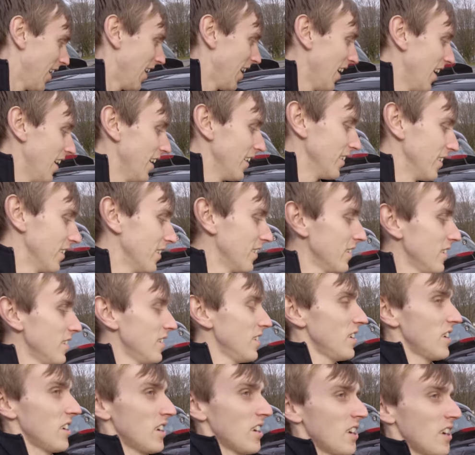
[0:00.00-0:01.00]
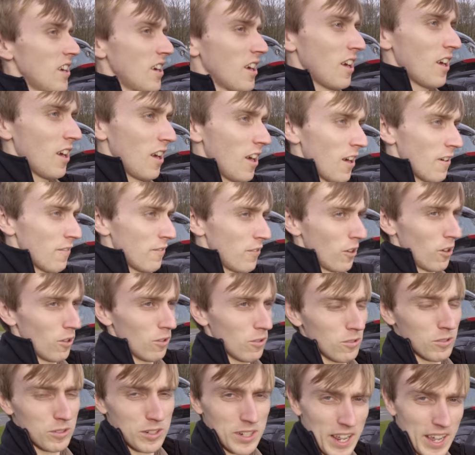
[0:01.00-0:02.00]
And for
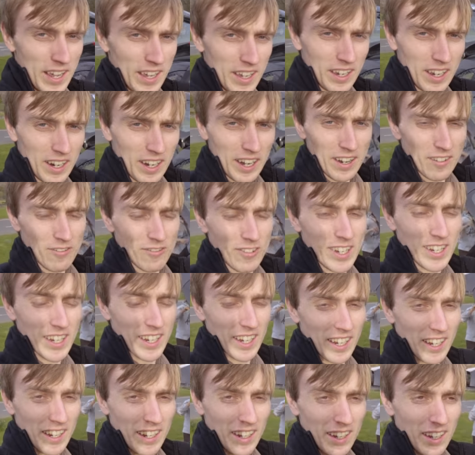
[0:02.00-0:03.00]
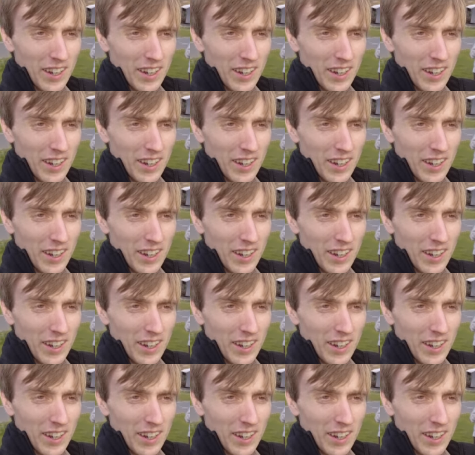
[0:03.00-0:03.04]
all day at Glen Ridding,